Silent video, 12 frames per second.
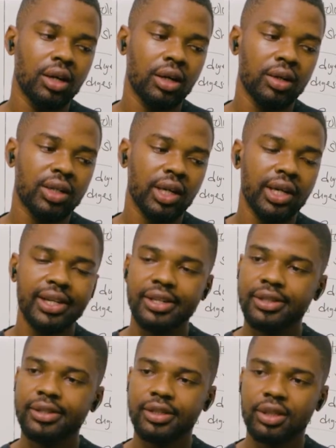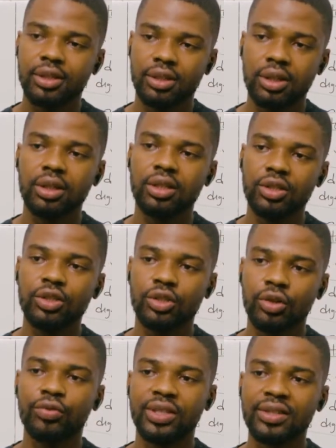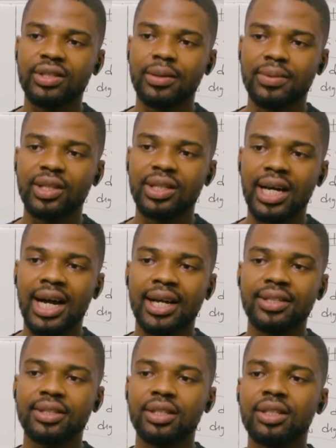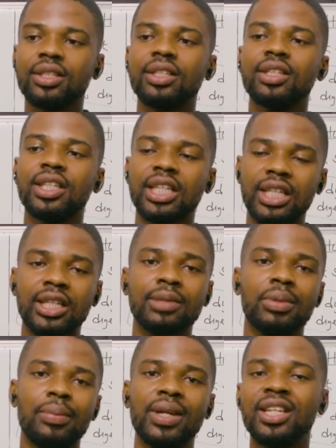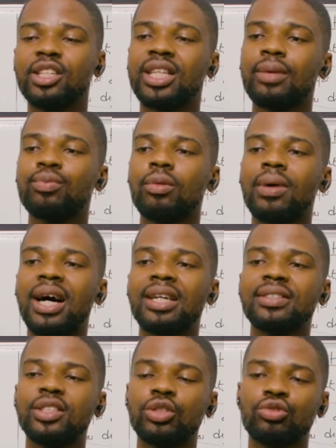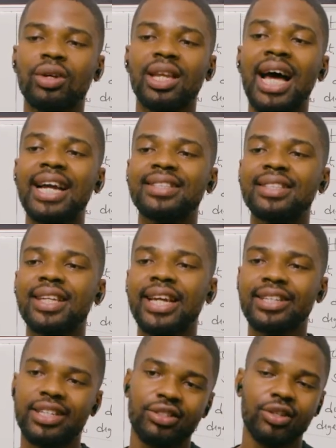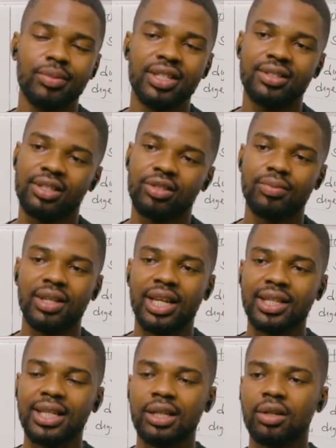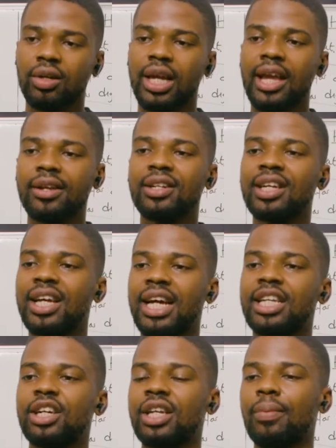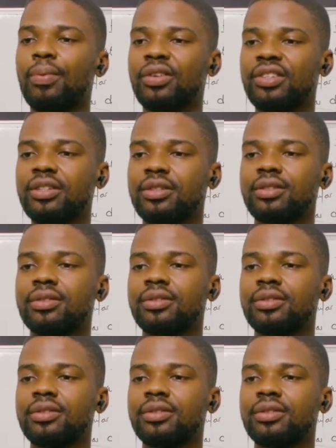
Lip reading: Okay. Good. You've said something nice. Maybe the tapeworm has a neutralizing agent. Somebody say something like that. Okay. Any other person?